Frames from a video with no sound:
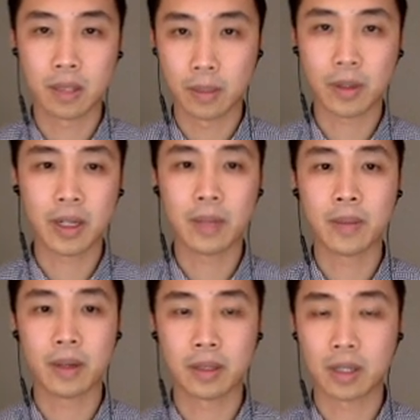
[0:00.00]
deep
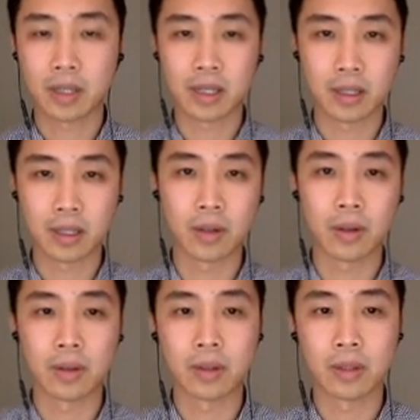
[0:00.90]
learning, but just as
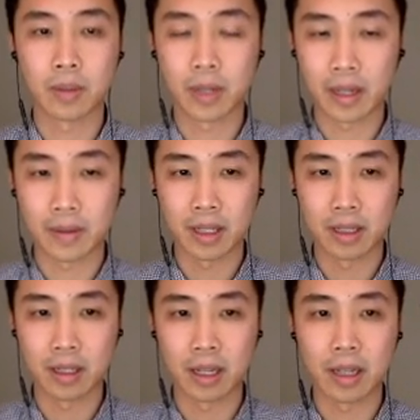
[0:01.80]
integral to putting
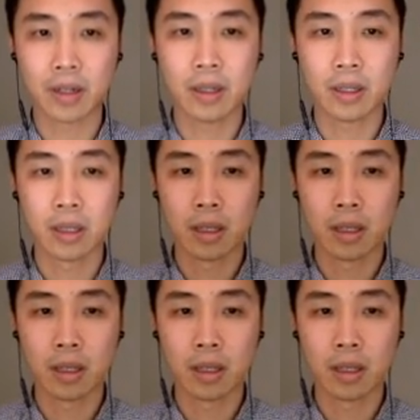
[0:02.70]
everything together.